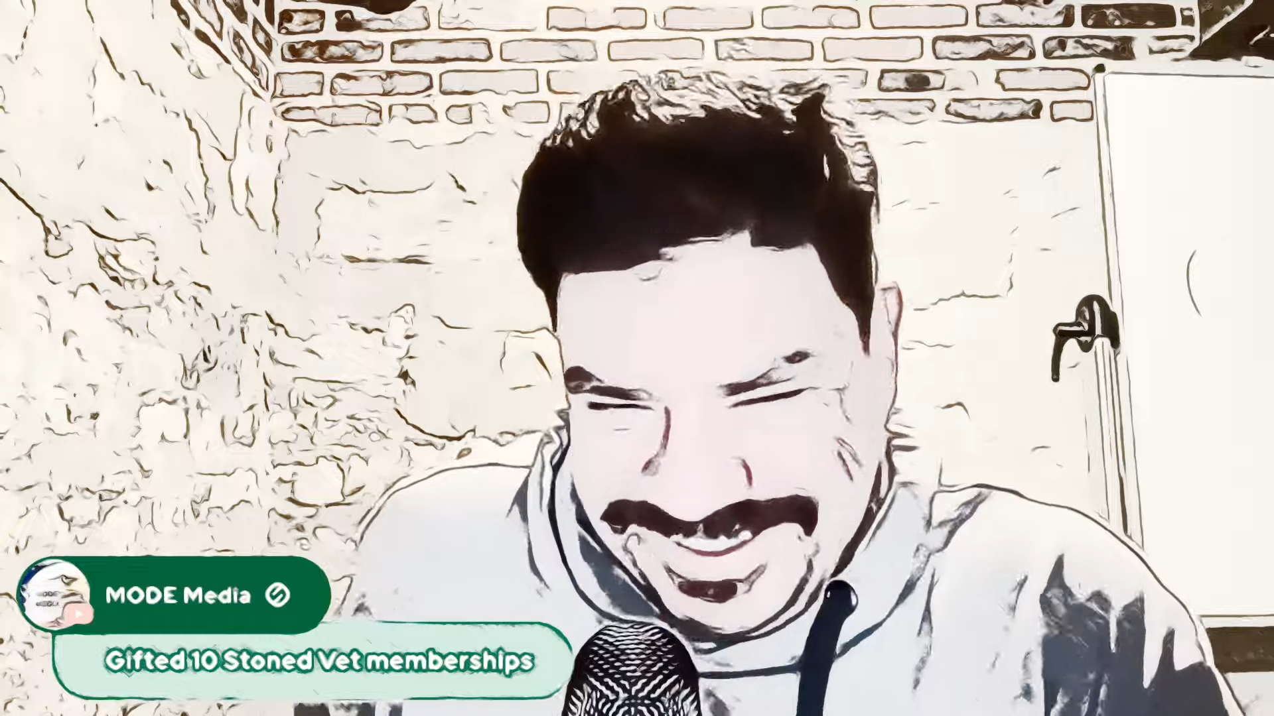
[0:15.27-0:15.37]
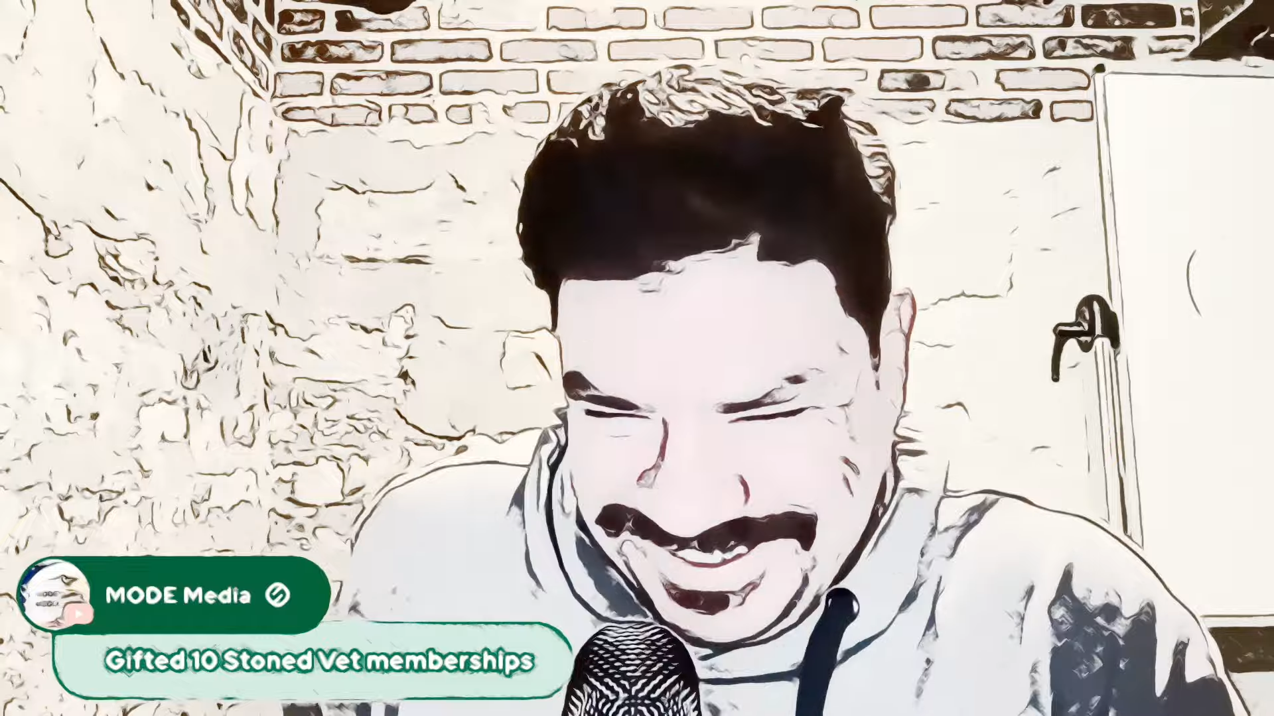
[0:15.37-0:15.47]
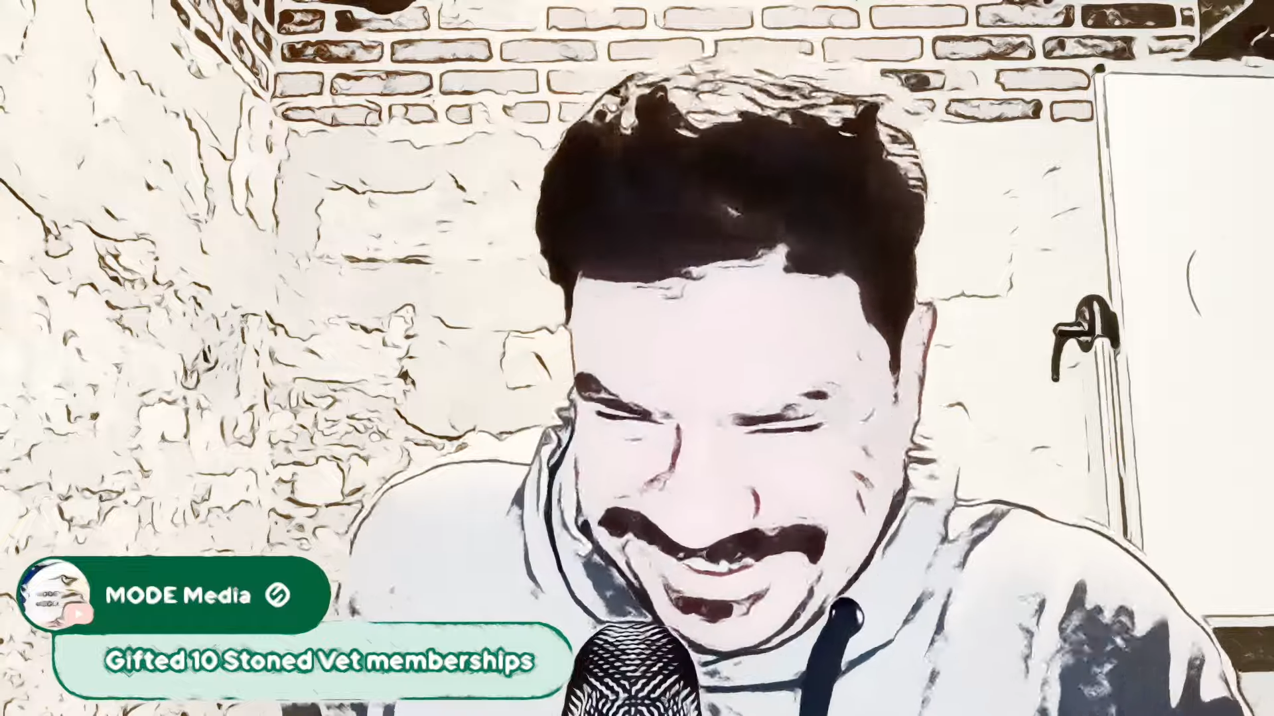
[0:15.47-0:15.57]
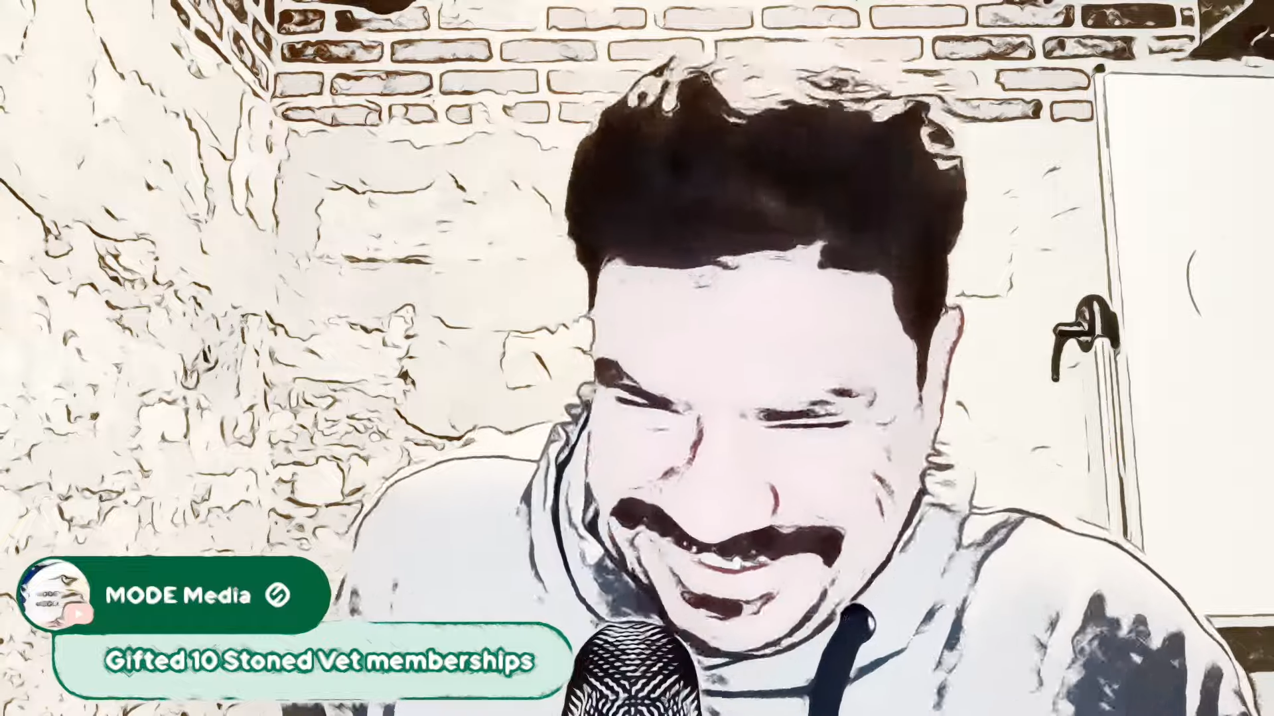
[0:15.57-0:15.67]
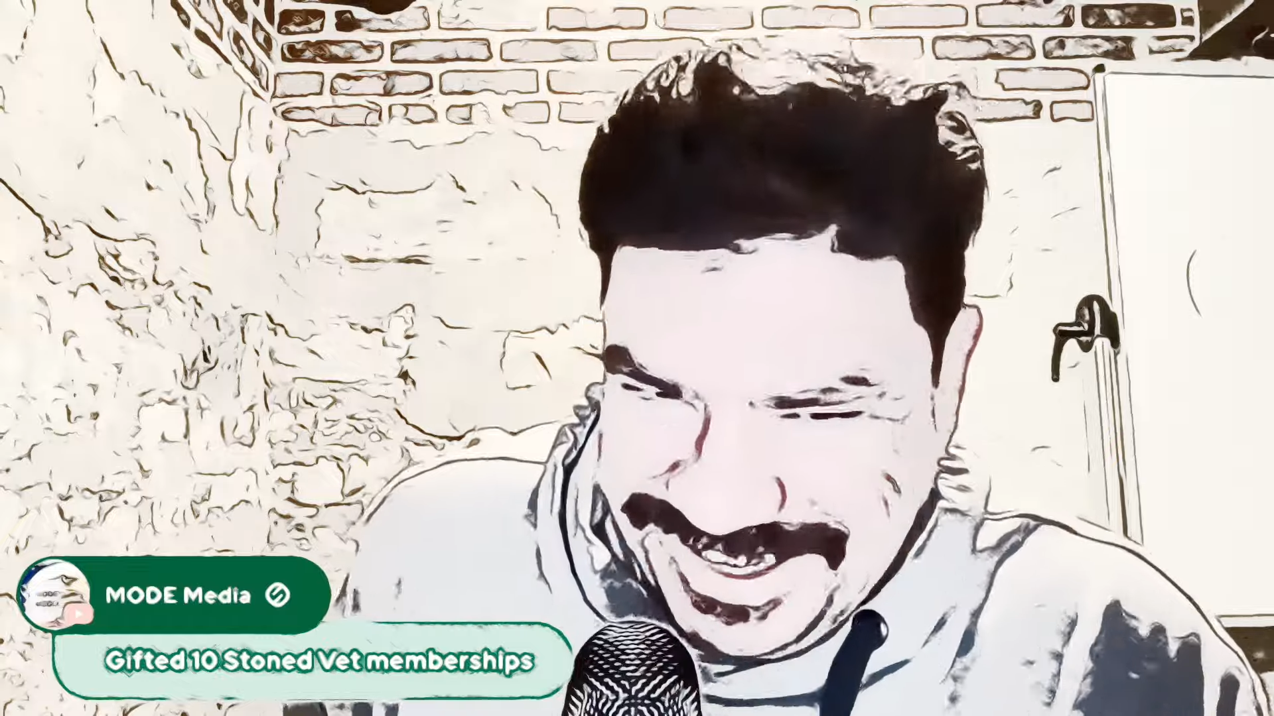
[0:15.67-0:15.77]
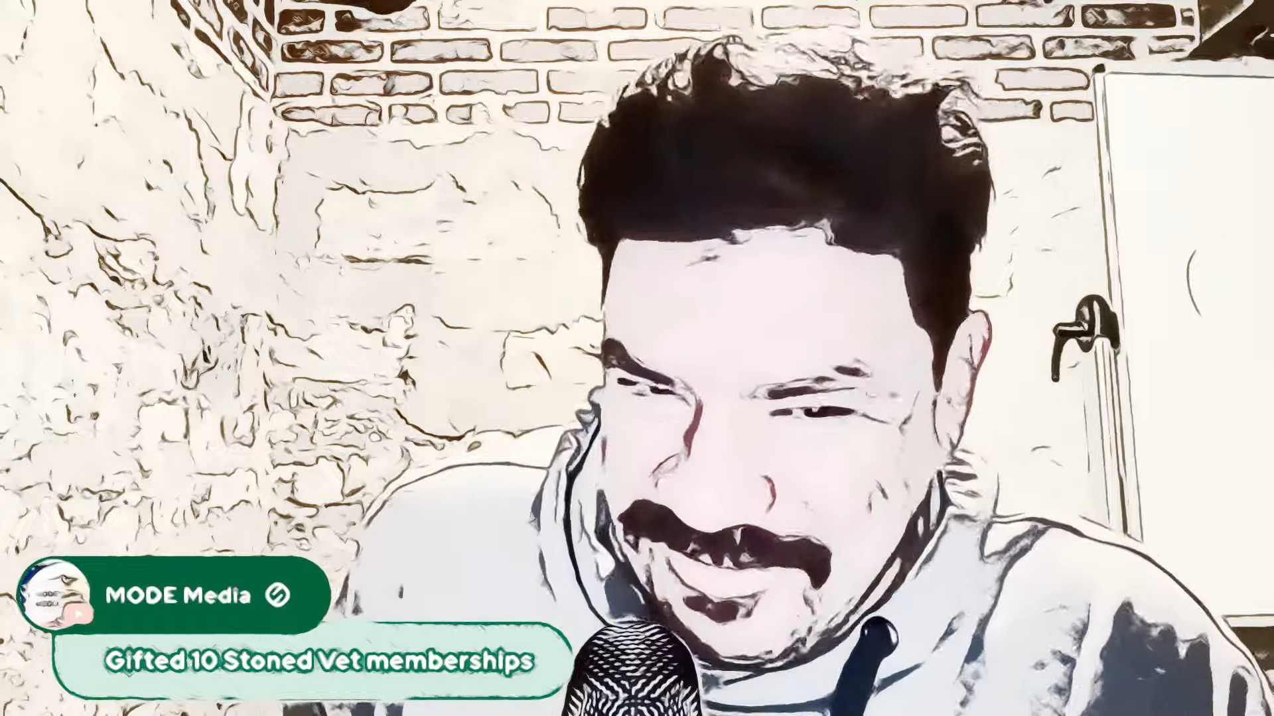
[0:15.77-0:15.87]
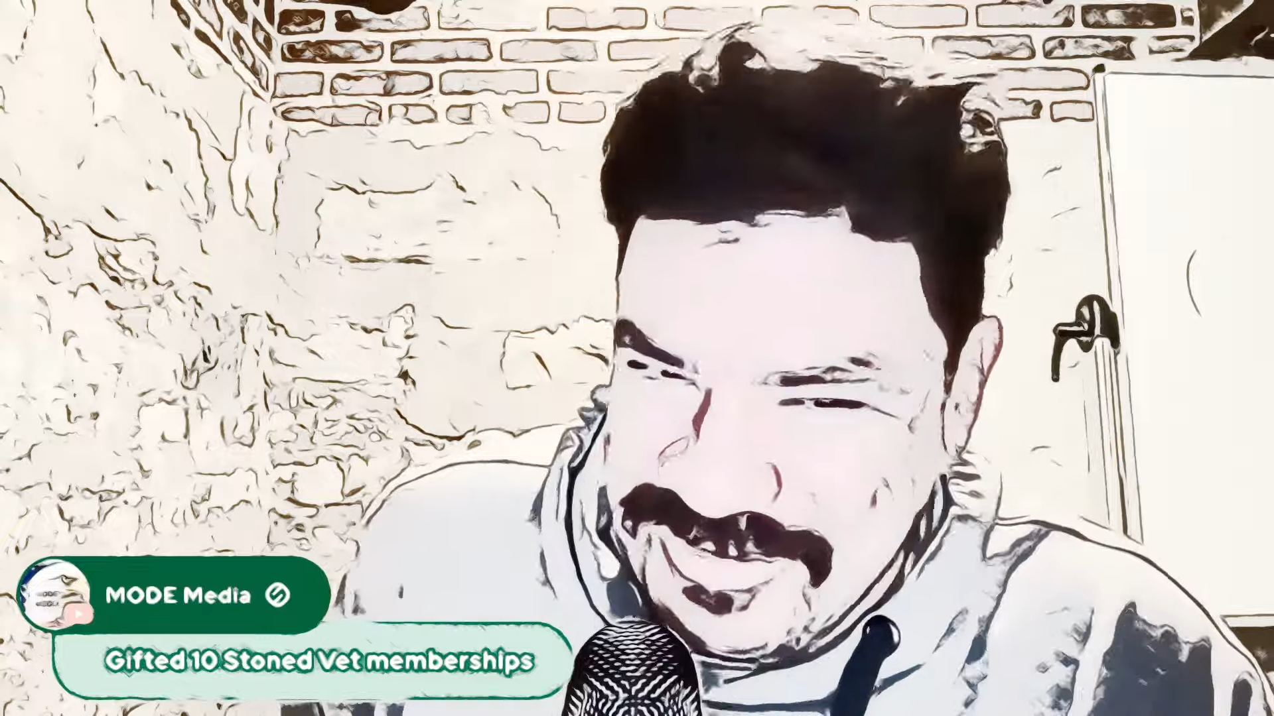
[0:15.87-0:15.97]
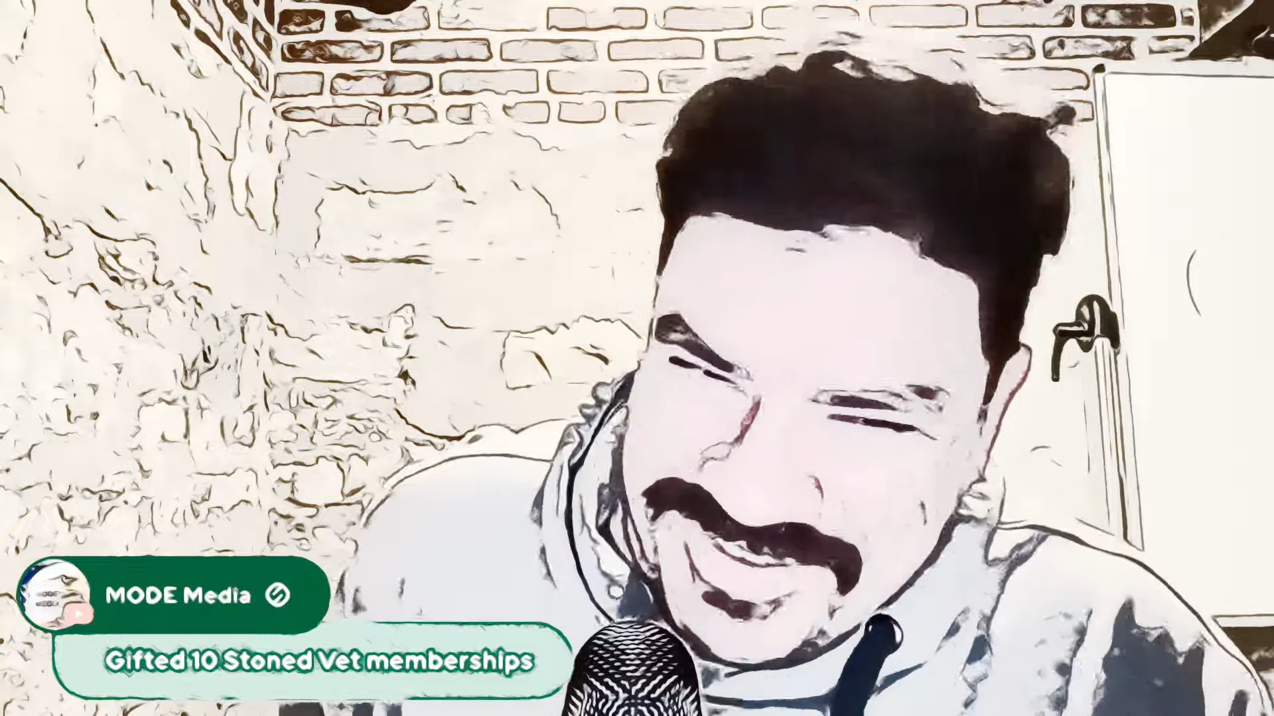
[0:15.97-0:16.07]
Stone